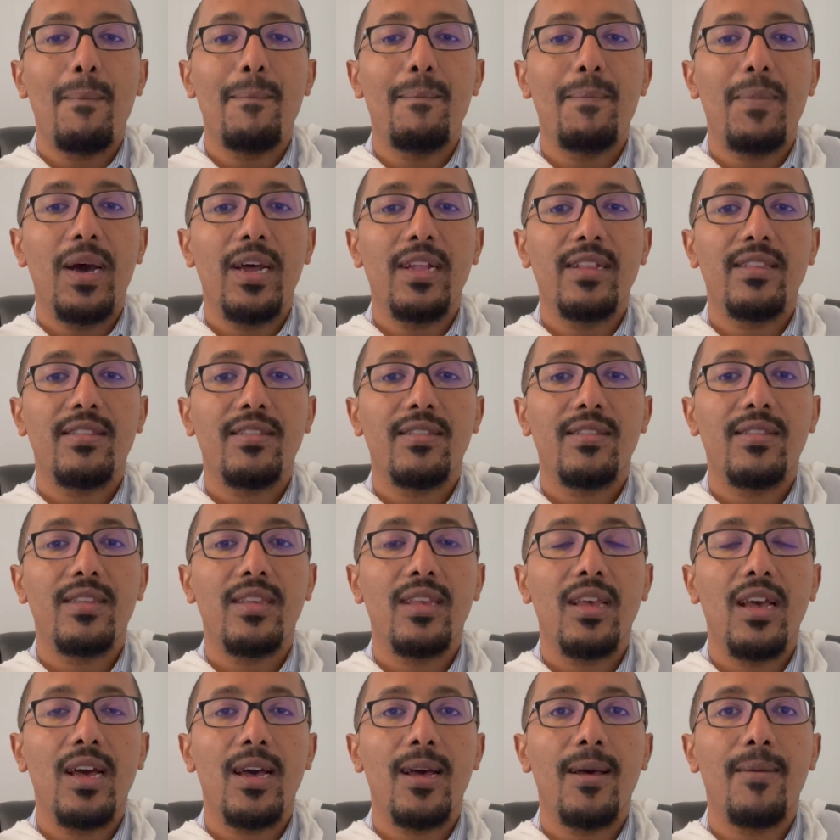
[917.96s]

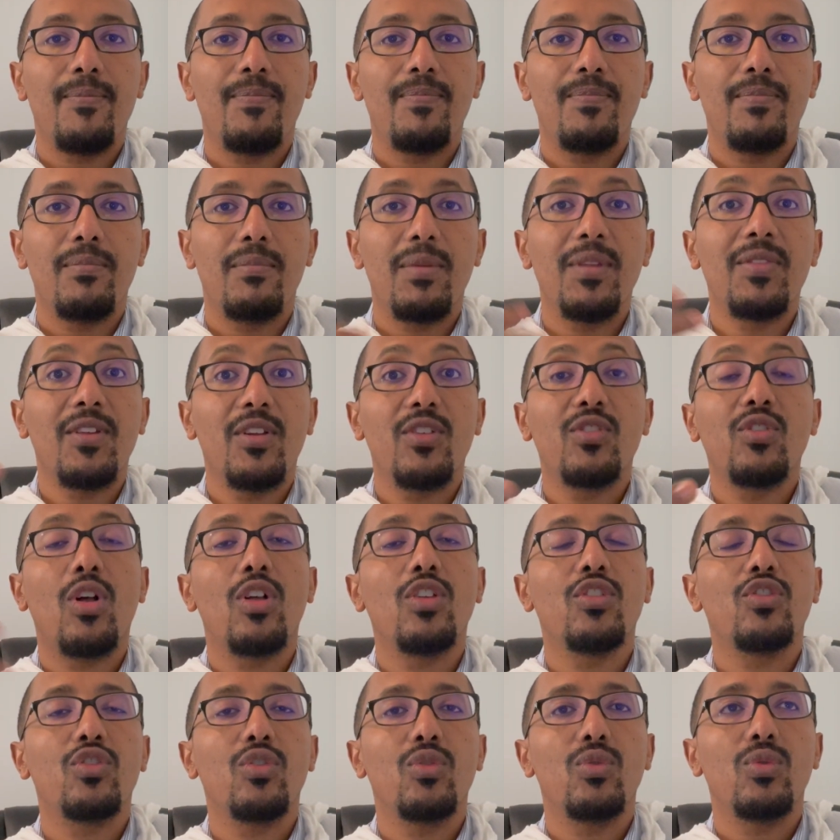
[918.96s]
But there's
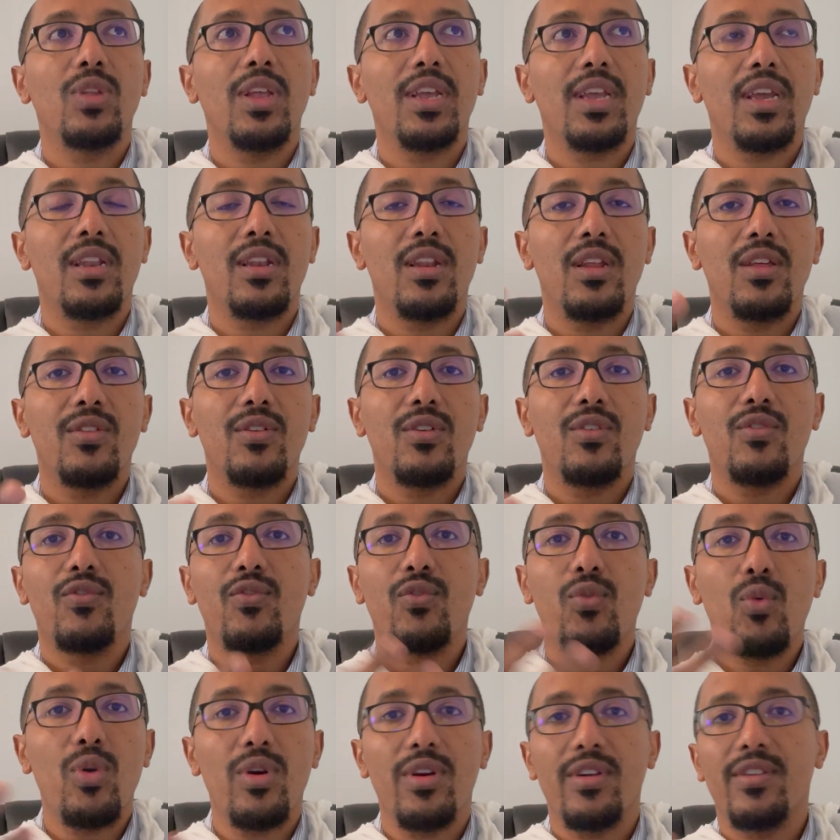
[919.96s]
also like another
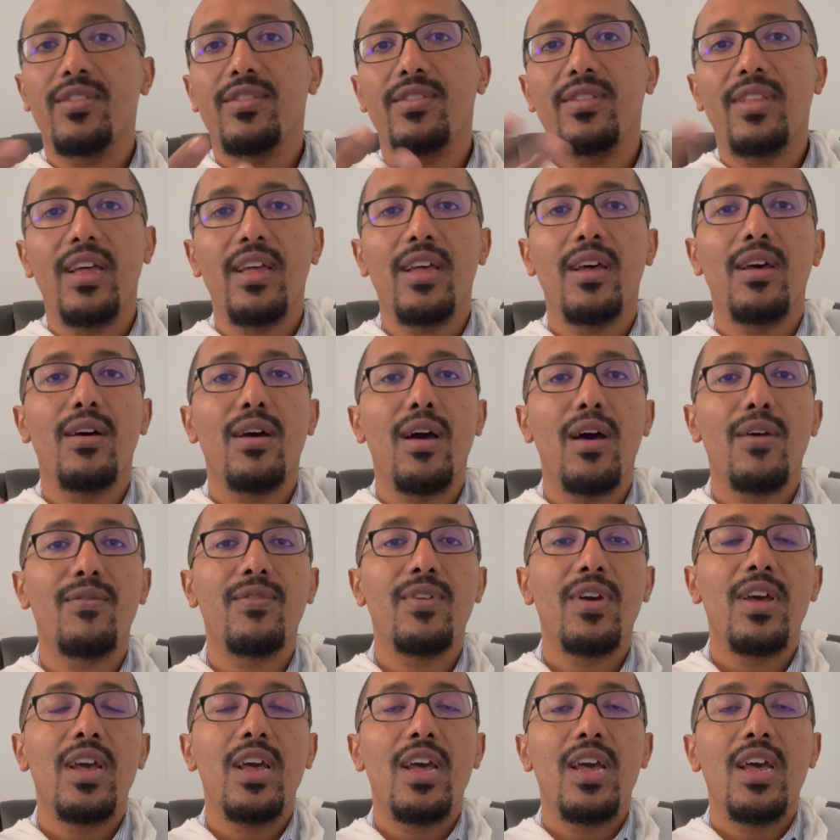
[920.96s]
force of
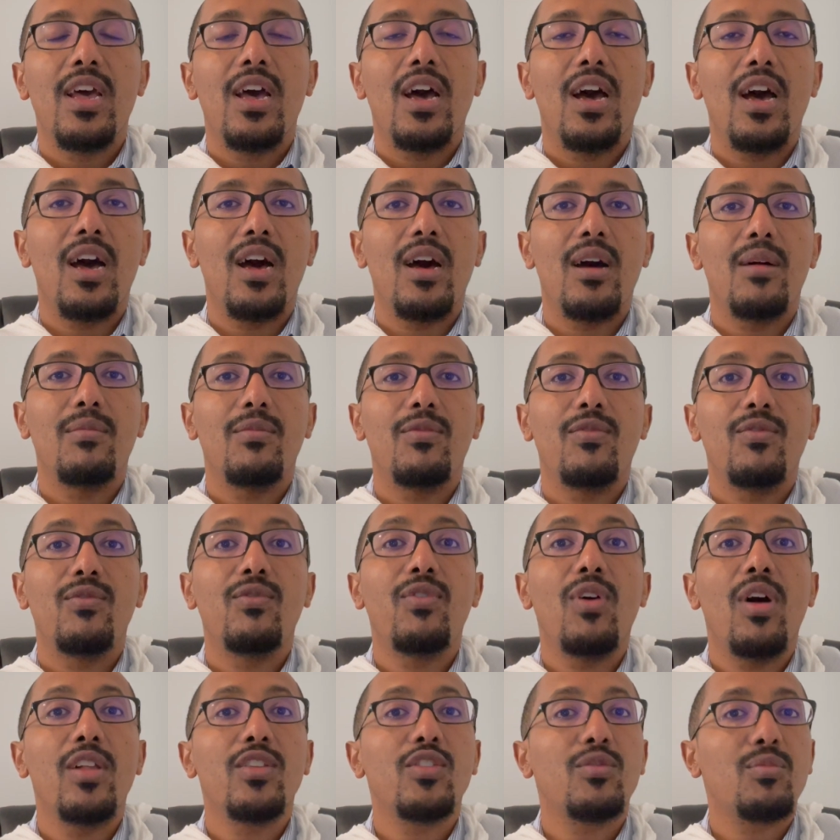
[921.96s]

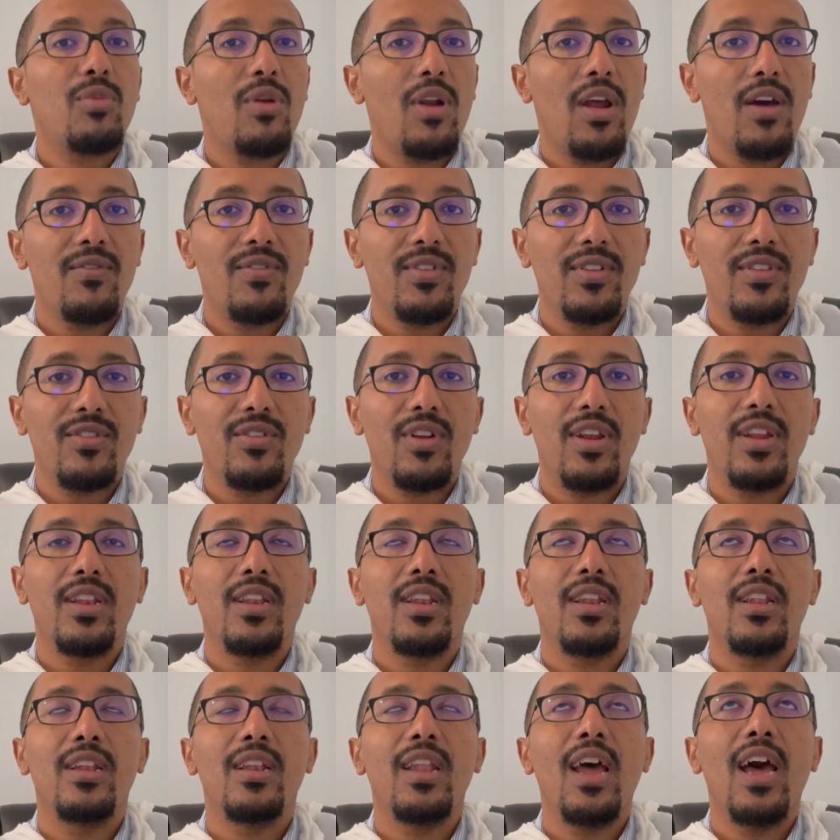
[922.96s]
false prophets, right?
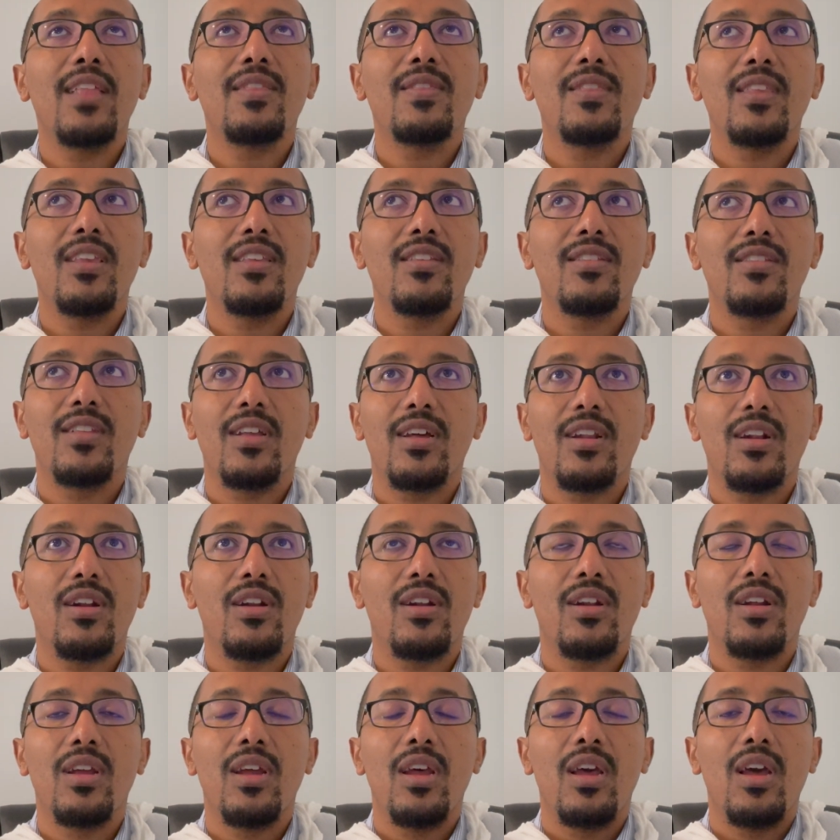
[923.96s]
Not things that
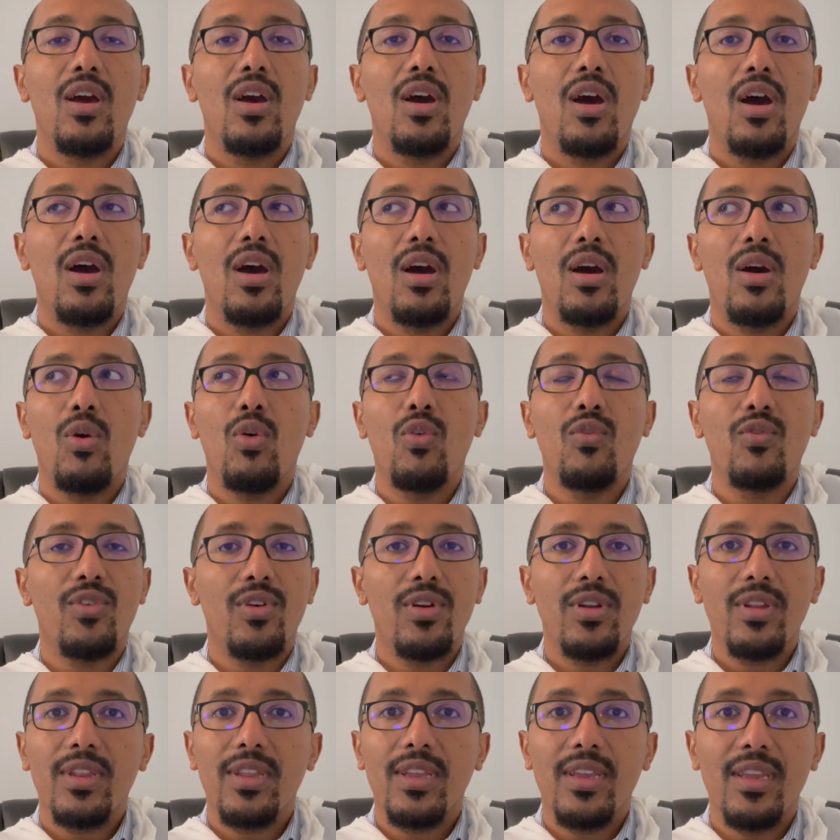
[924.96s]
are
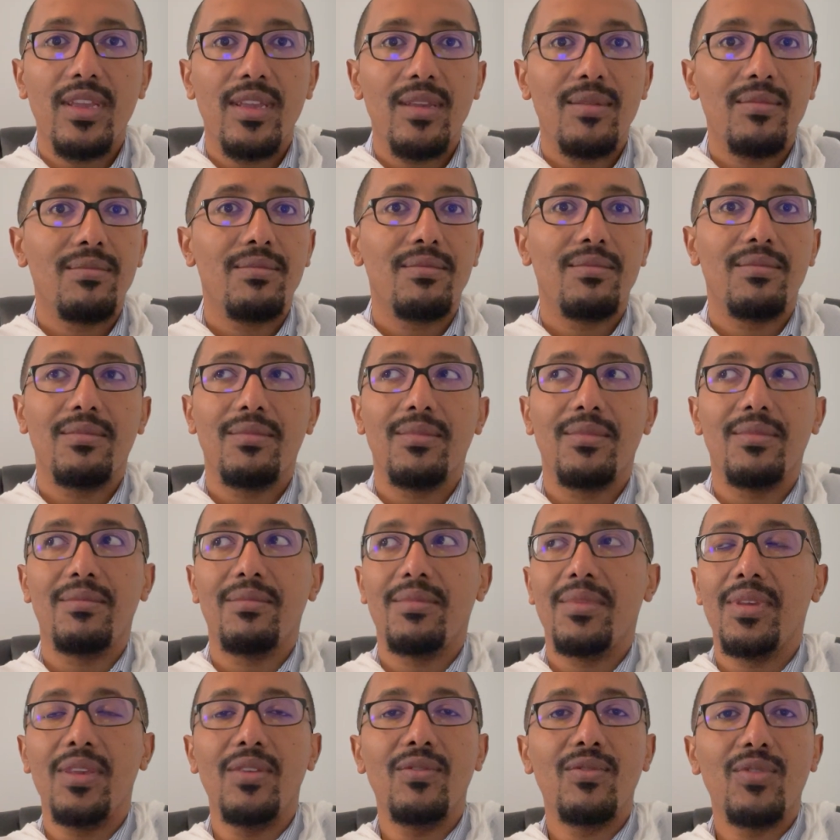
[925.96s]
overtly
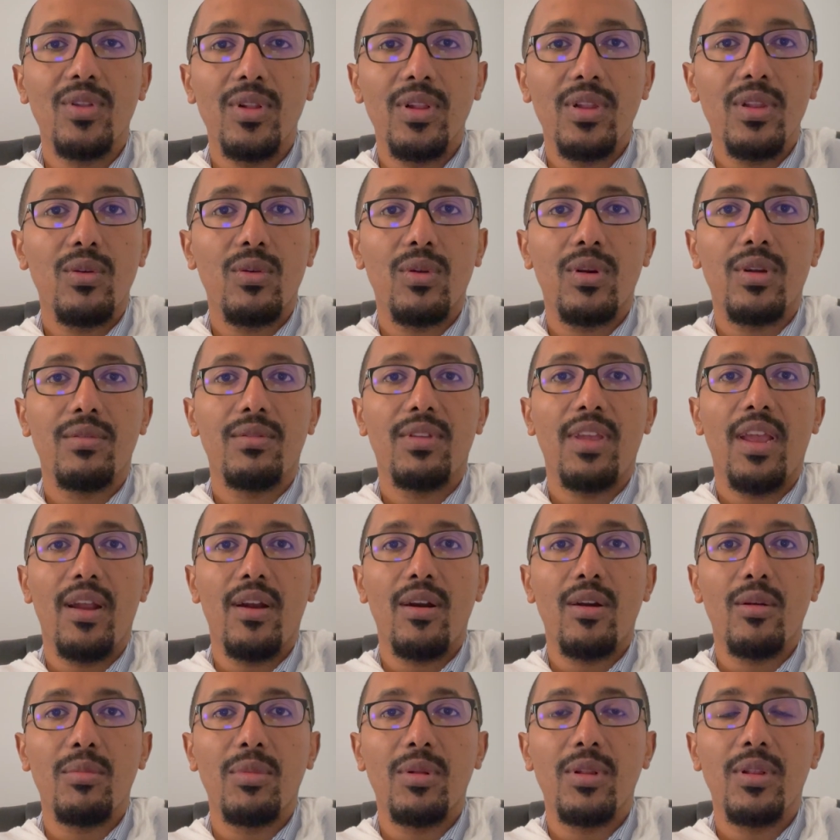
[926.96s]
evil or
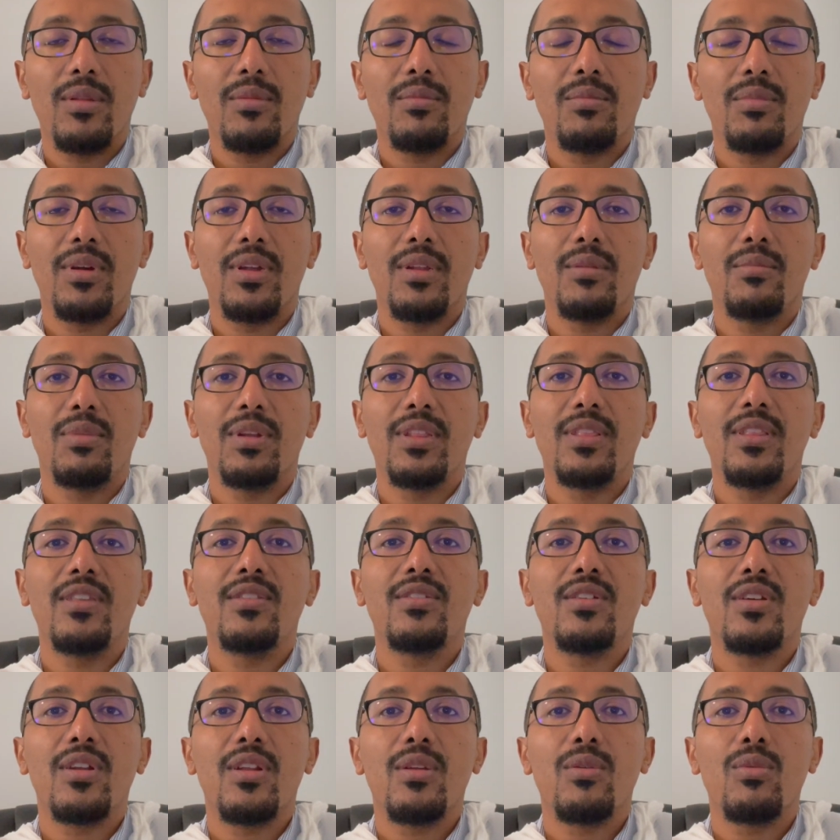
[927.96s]
terrible, but these
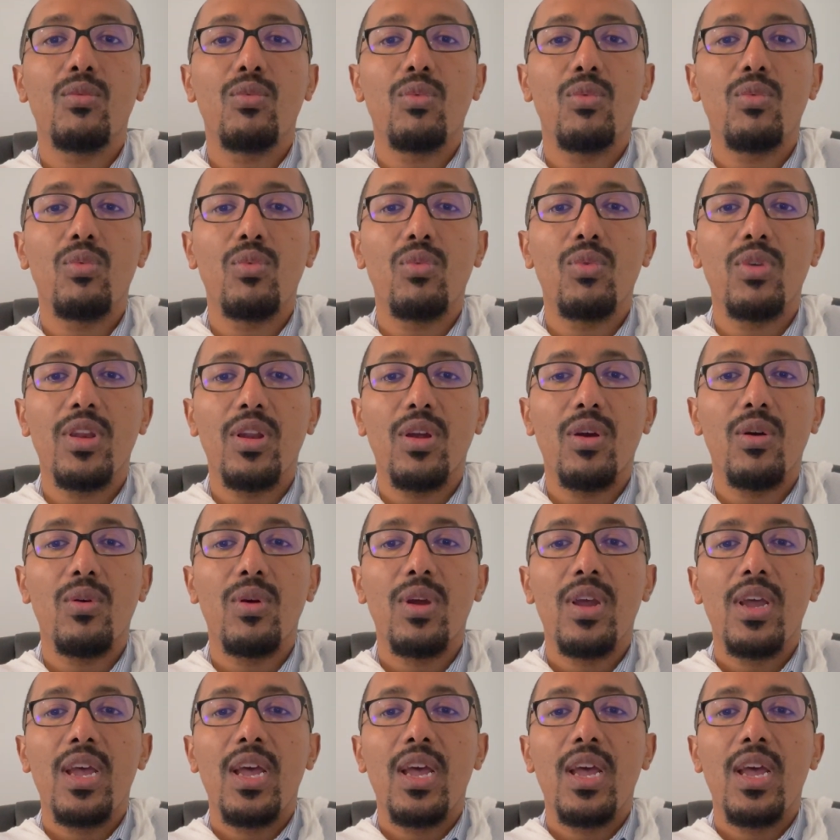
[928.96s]
are, you know,